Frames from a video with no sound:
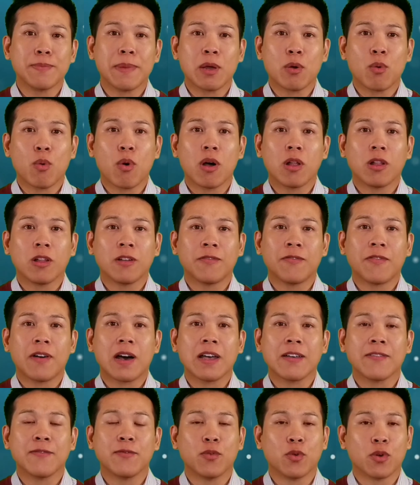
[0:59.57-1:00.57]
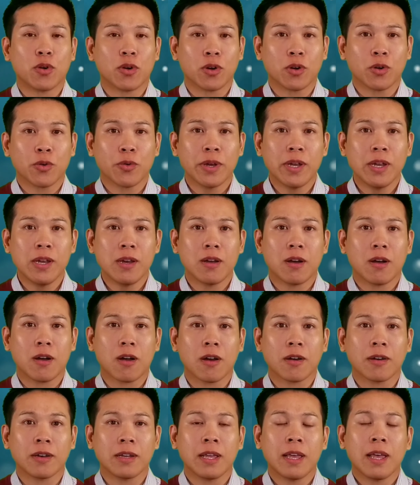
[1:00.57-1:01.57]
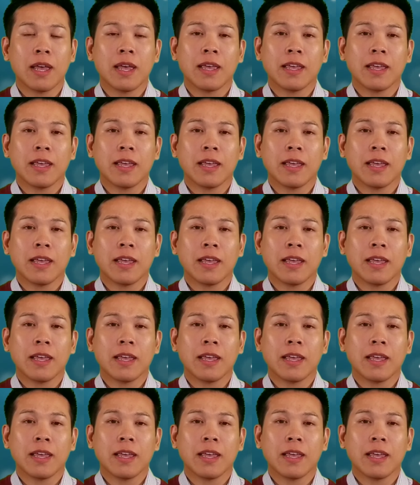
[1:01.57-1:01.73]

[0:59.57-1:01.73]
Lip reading: may qualify for a green card